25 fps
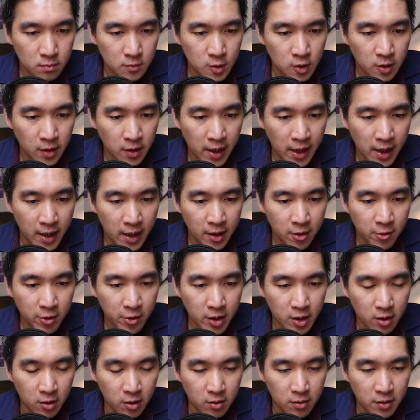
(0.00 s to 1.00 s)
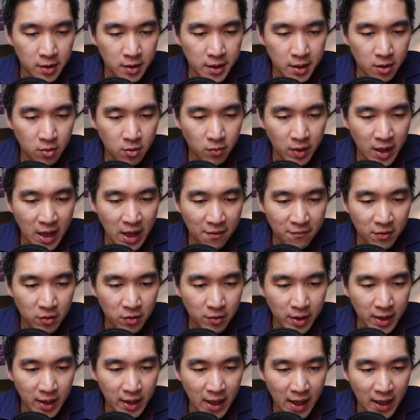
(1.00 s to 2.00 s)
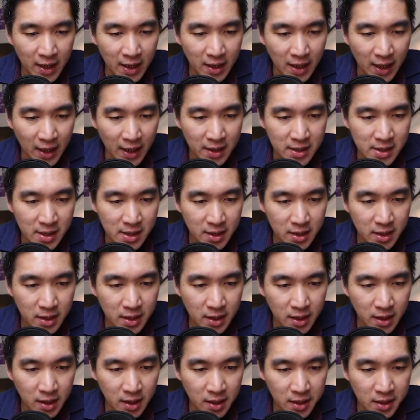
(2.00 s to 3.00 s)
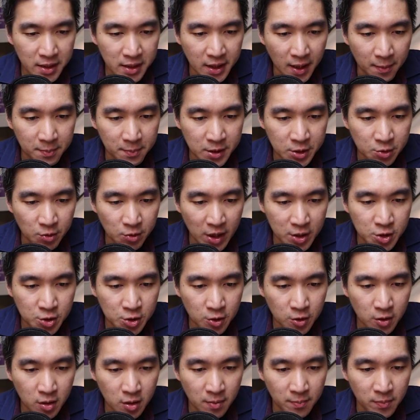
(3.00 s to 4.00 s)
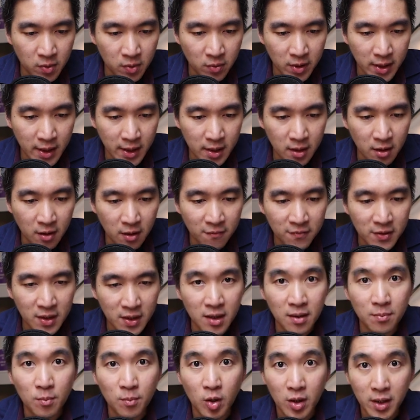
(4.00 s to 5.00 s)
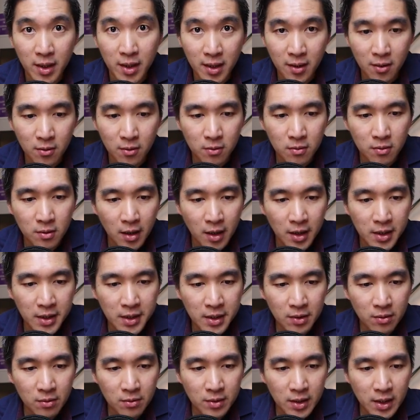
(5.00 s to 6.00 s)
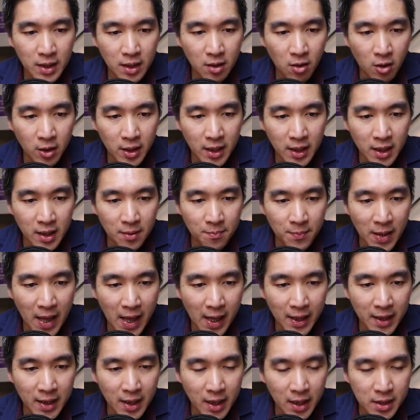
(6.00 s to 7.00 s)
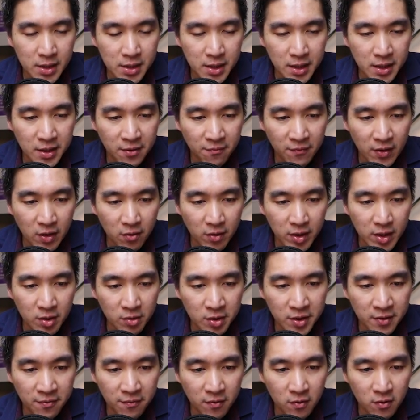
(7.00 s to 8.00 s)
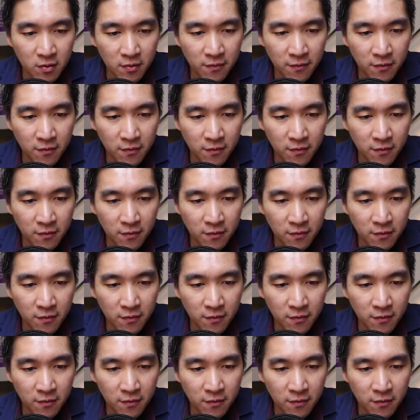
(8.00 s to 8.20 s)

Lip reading: Okay, Okay, here you go. So we have already highlighted the substructure component of the molecule. And so the RDKit package is very useful